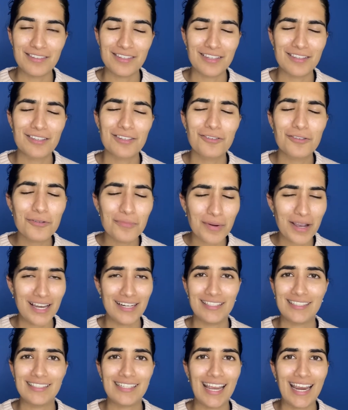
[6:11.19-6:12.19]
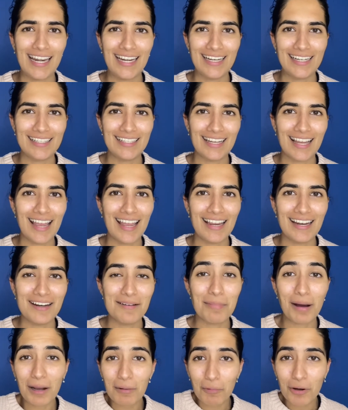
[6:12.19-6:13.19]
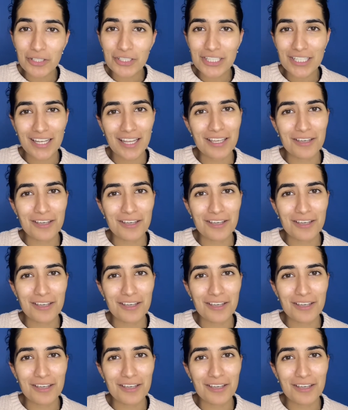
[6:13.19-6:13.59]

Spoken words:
It's super entertaining, and by watching it,